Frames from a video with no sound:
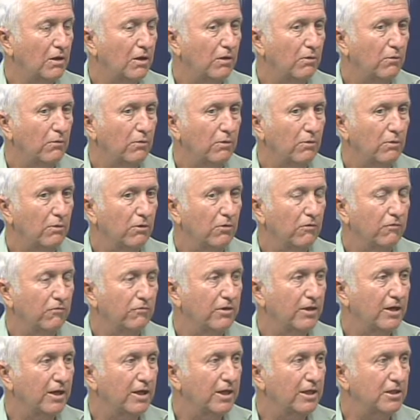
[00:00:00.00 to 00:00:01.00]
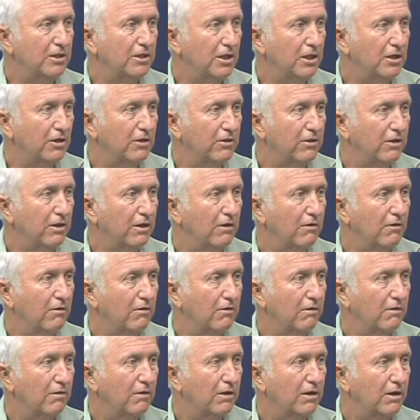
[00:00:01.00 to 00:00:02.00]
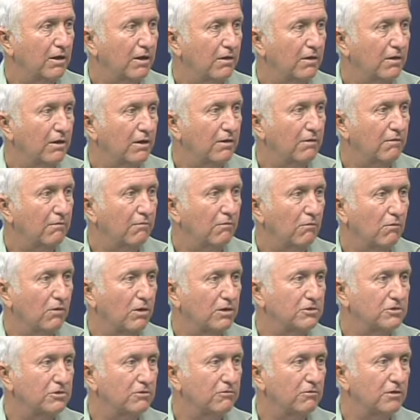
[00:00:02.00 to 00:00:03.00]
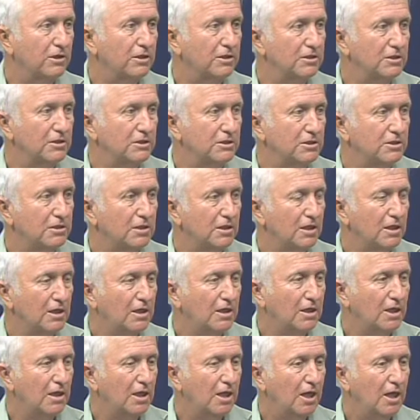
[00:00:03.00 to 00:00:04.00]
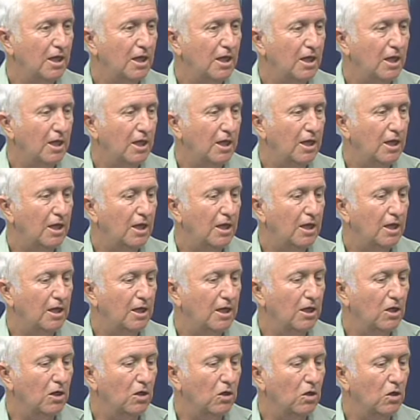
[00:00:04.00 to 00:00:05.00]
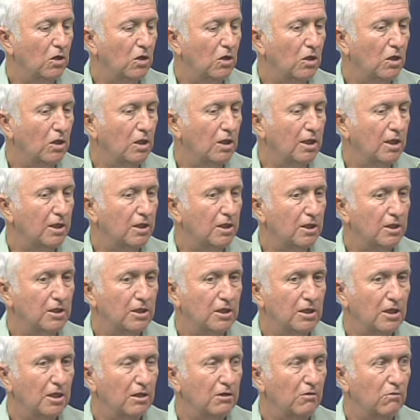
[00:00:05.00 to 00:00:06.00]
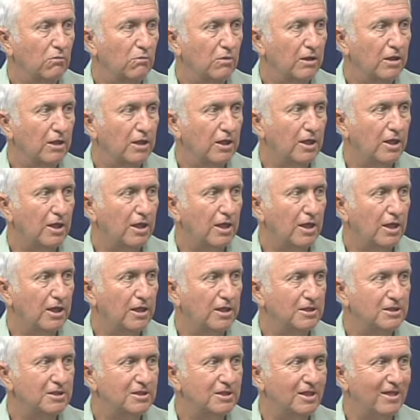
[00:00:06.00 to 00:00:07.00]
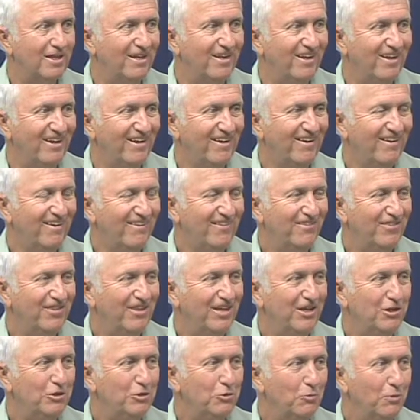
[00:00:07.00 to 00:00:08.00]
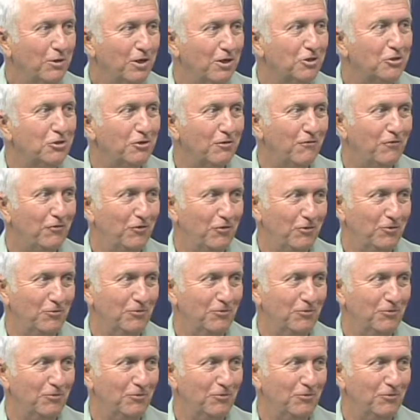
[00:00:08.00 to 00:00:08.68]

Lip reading: and we went over there, had dinner there, and watched the races. And all I can tell you, one of the guys that you interviewed,